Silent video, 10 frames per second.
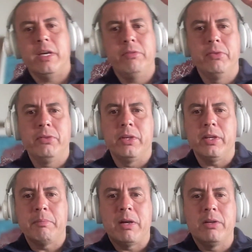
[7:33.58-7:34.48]
okay? If you
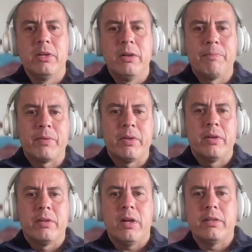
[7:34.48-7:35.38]
think about
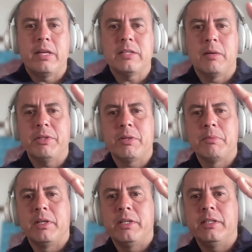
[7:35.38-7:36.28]
that's how much
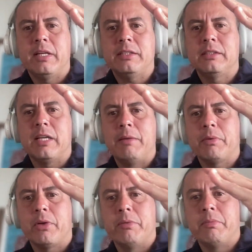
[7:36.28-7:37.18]
I'm learning, that's
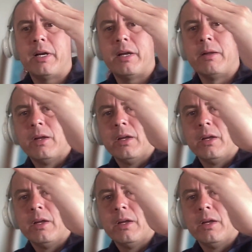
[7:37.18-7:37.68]
time going by.